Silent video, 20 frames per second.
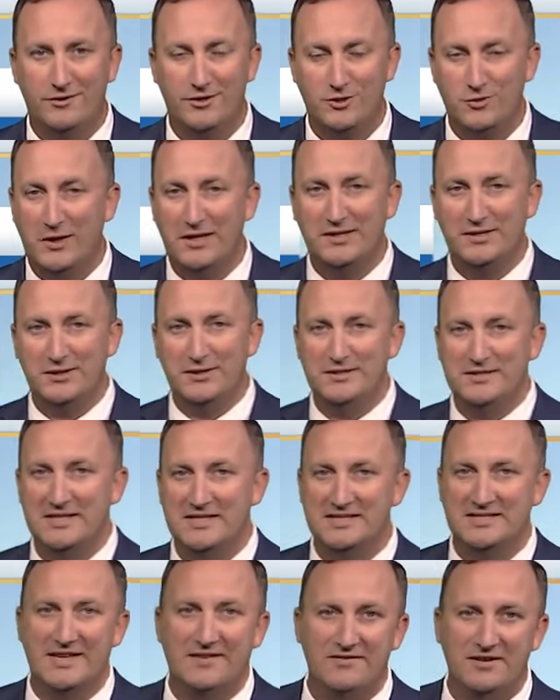Just wait till you see
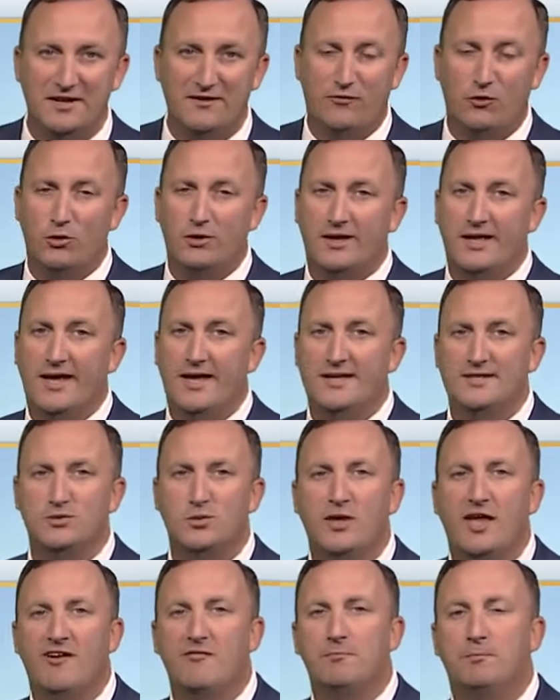the seven day forecast.
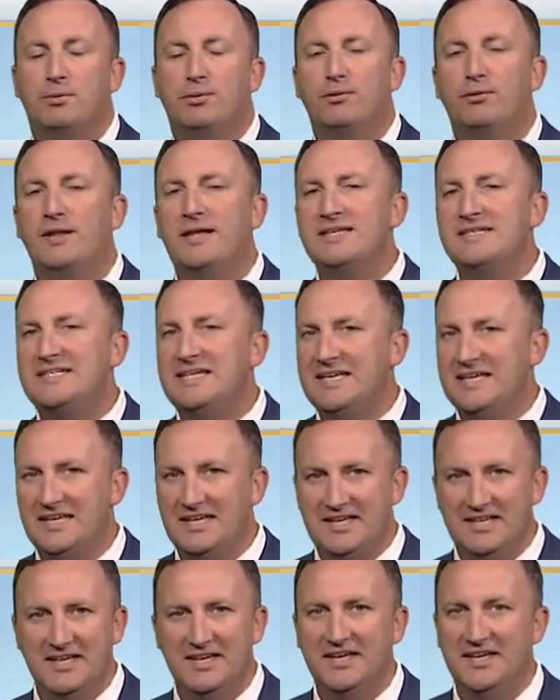We have
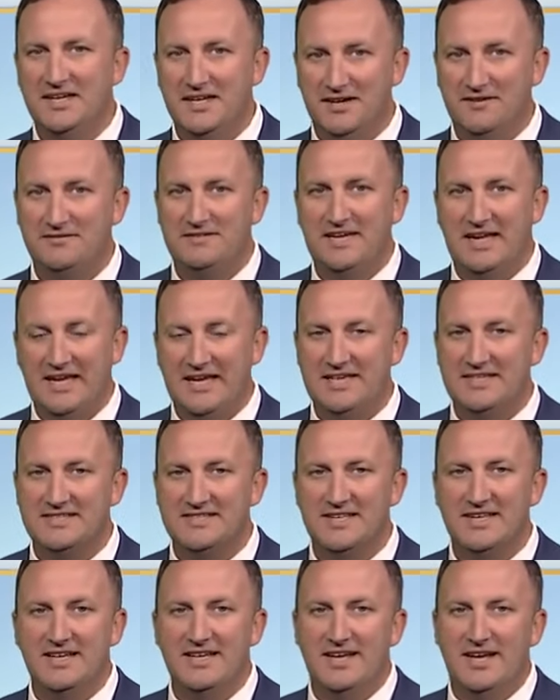plenty of
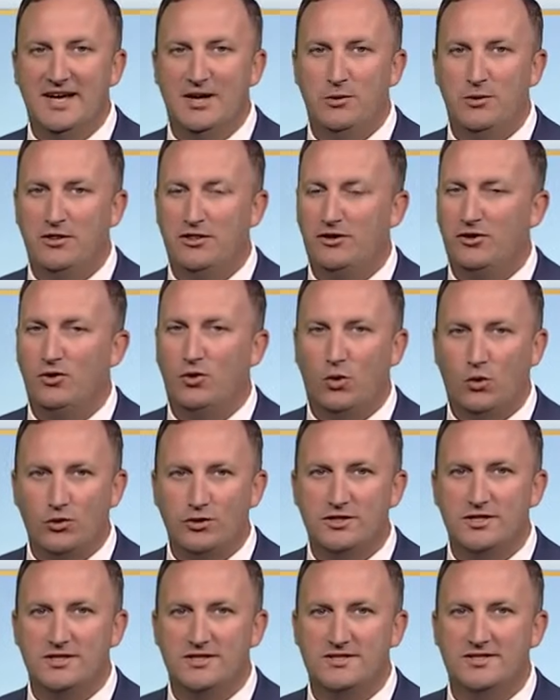days uh, with
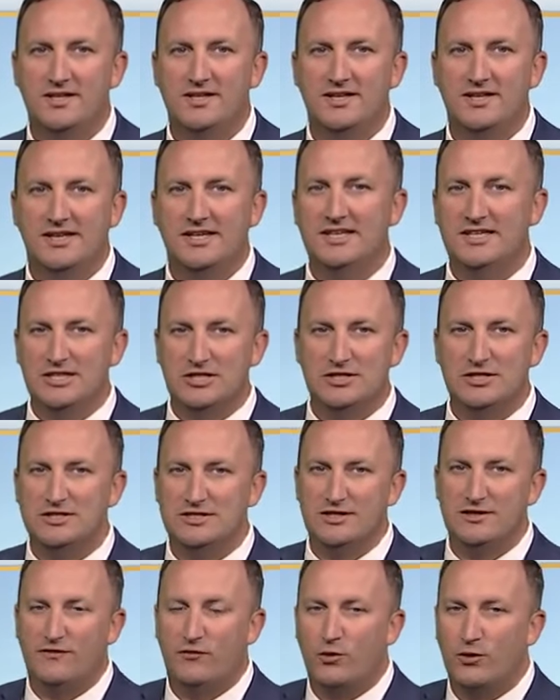gorgeous
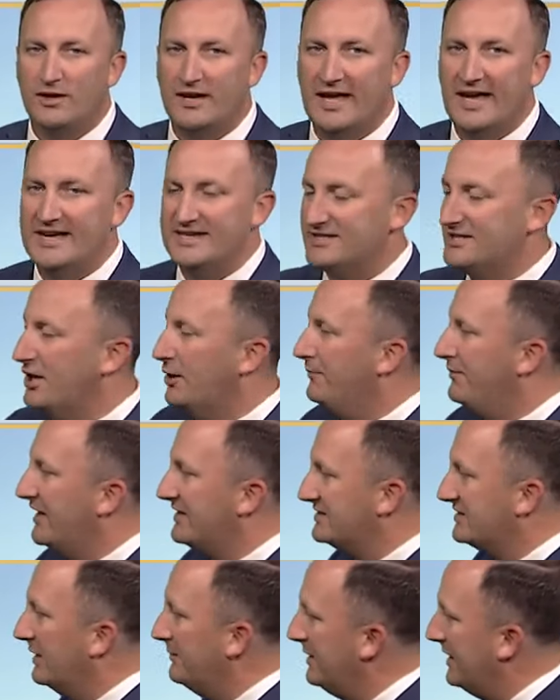conditions in the forecast. So
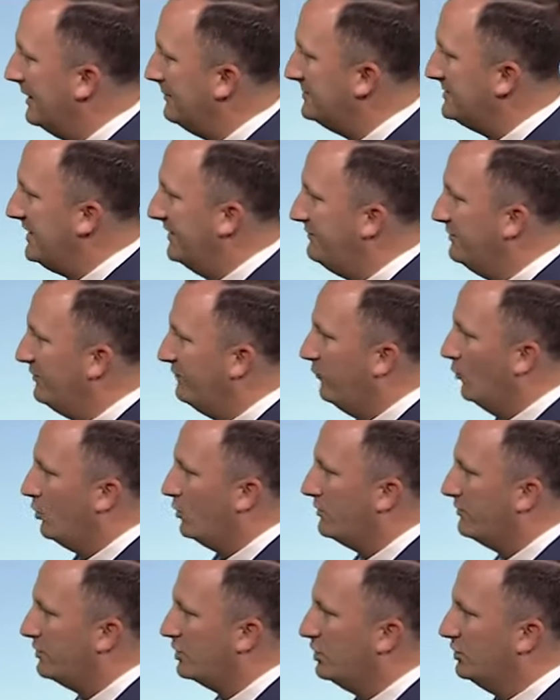that's coming up
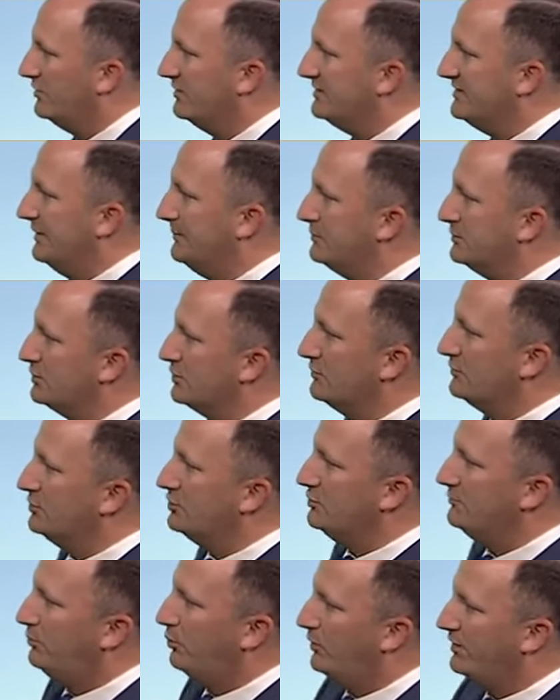74, the current temperature, the
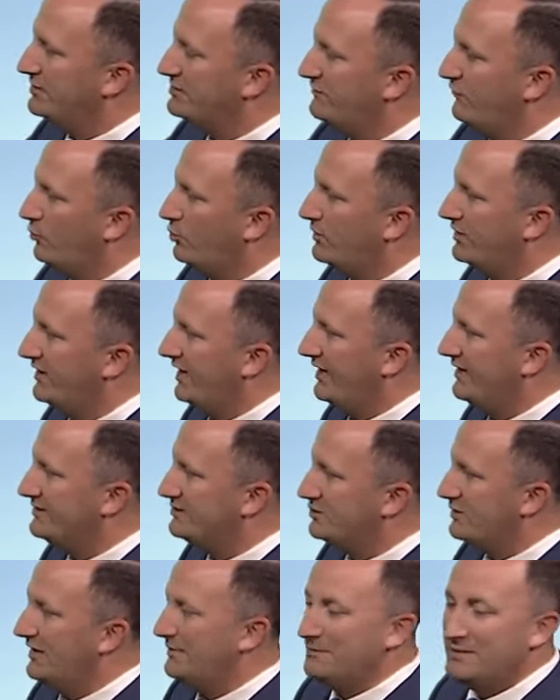dew point's
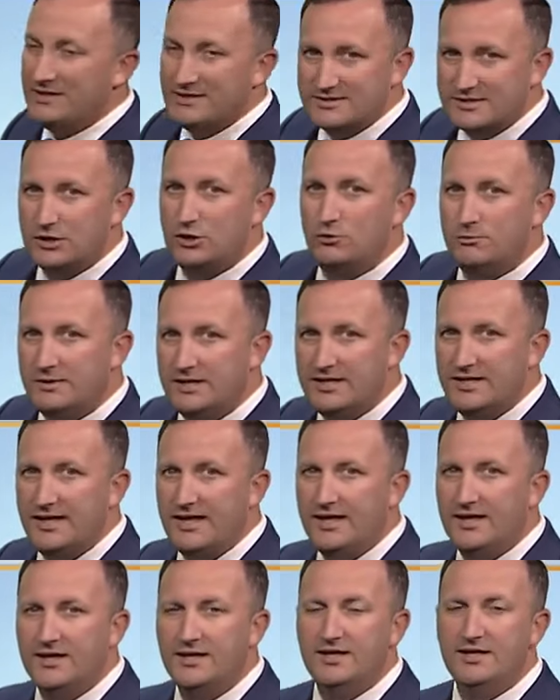48. So that means the
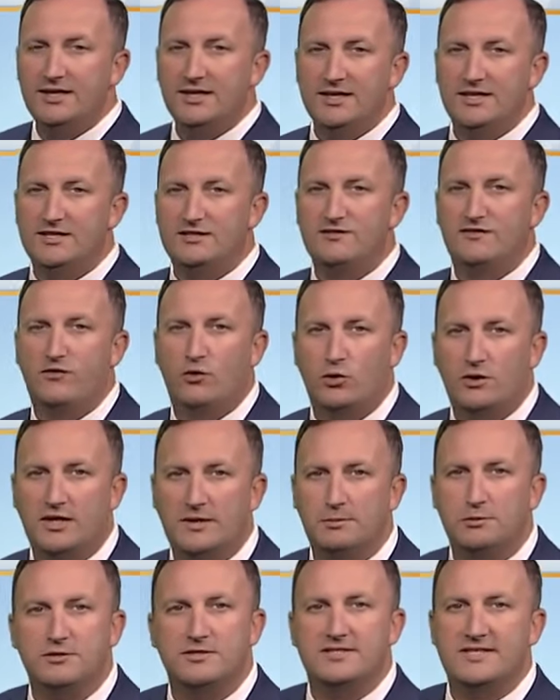humidity is
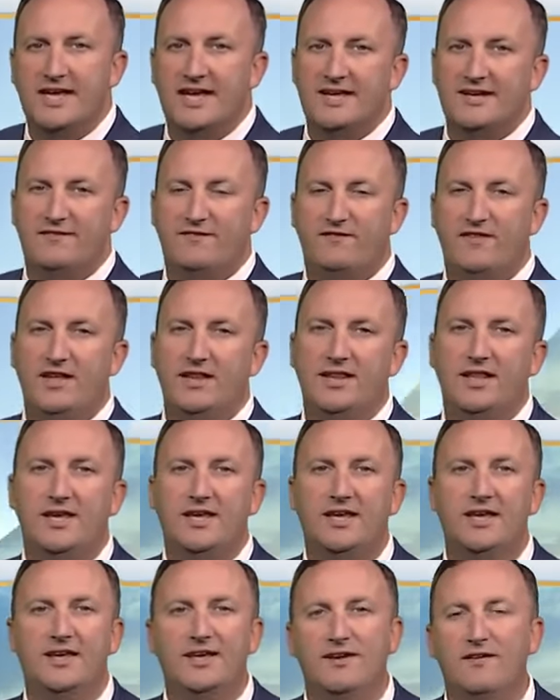40%,
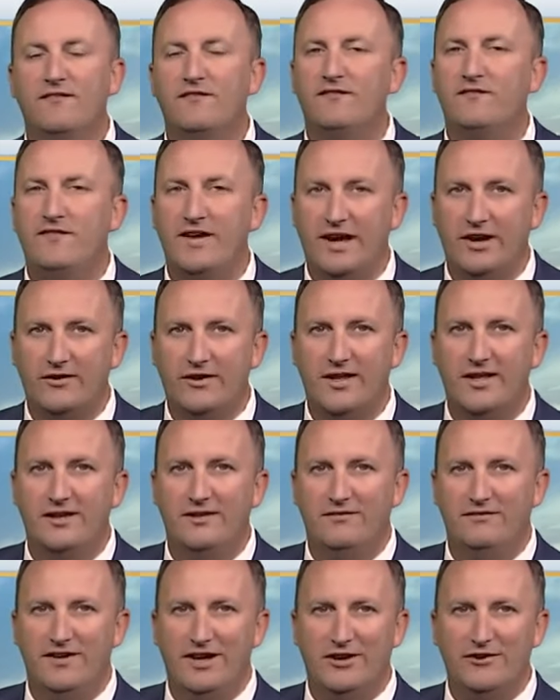feeling very,
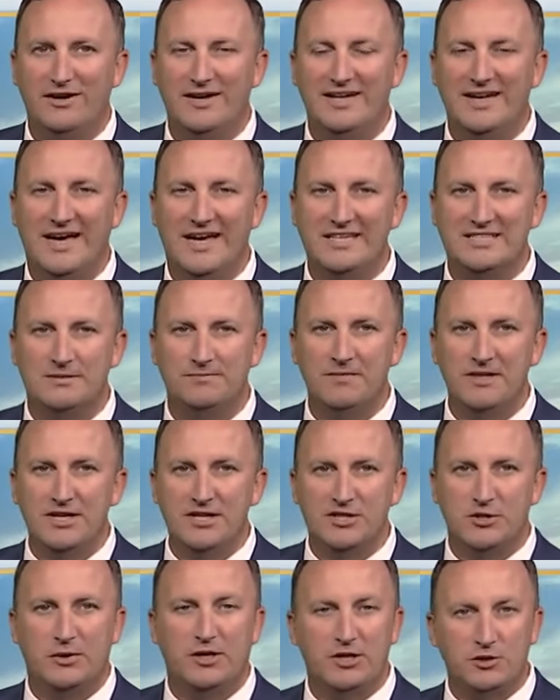very nice.
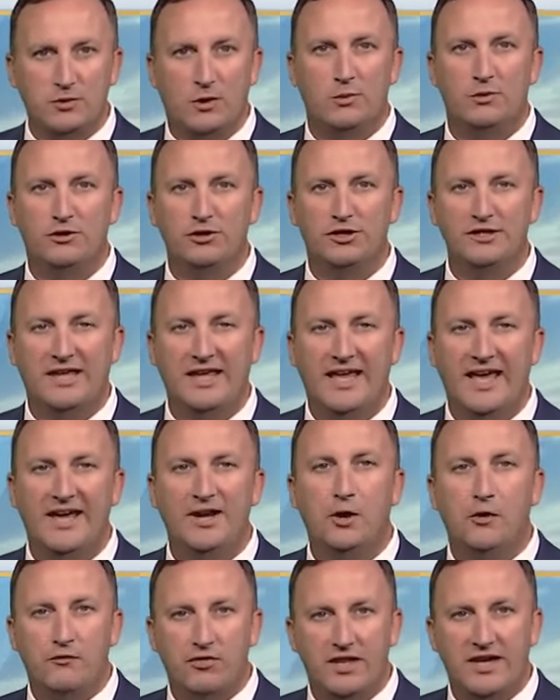So here's what we're looking
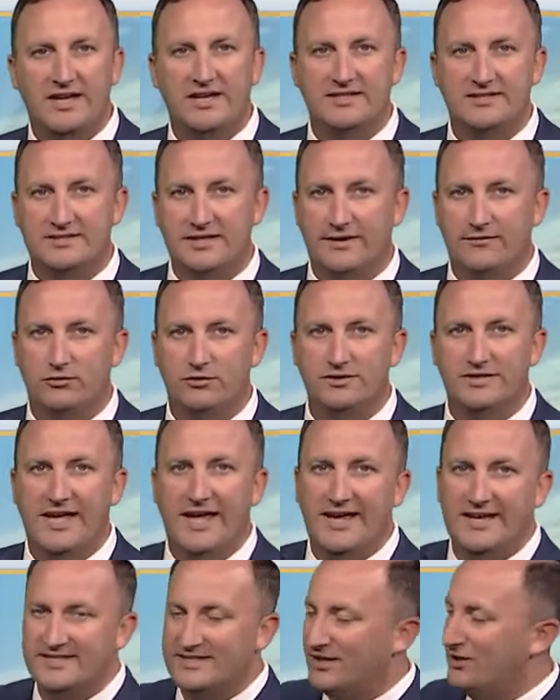at over the next several
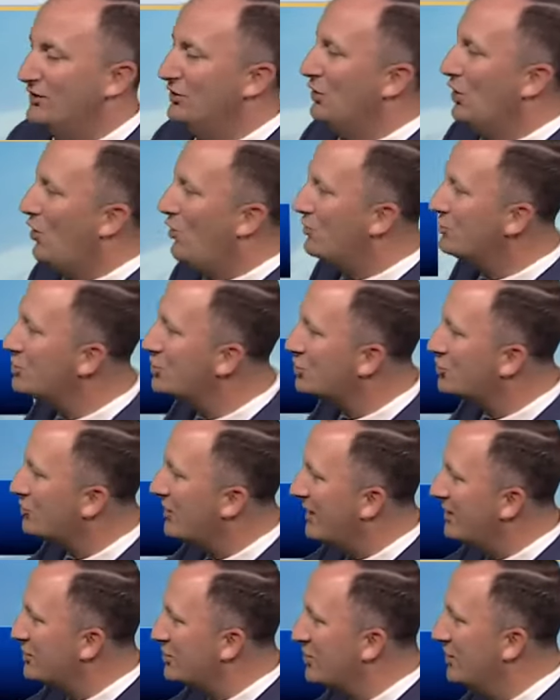days. A long
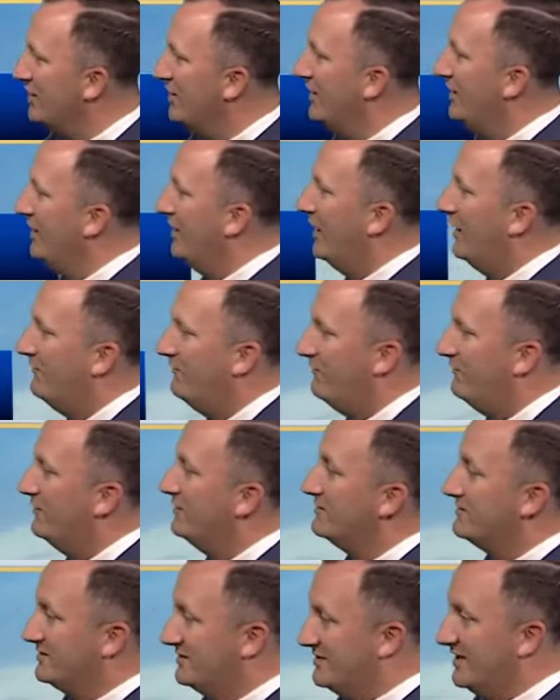stretch of
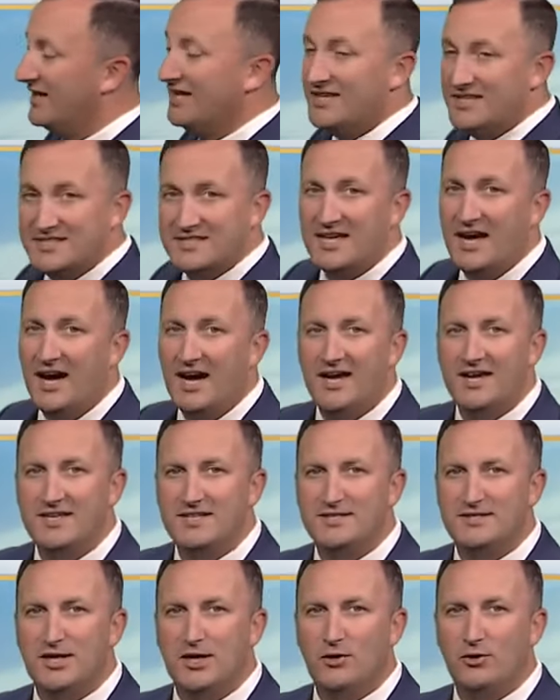sunny
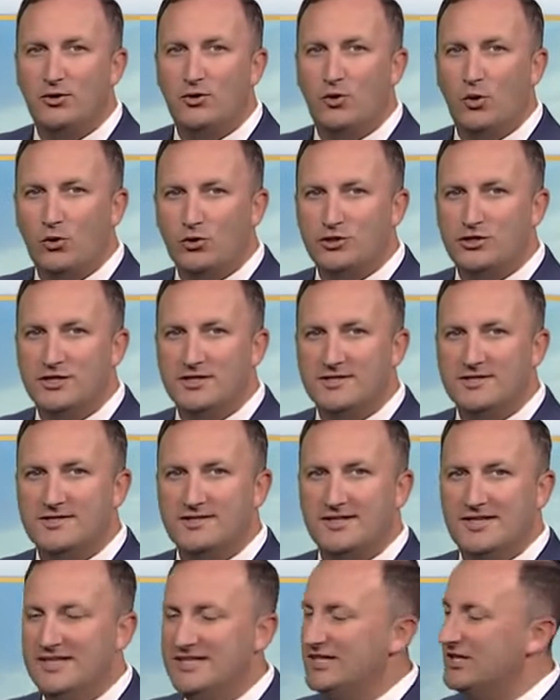skies, so
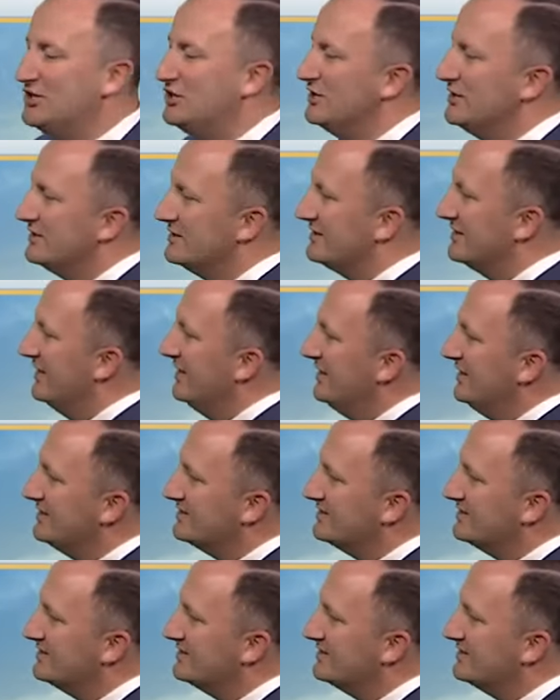gorgeous conditions.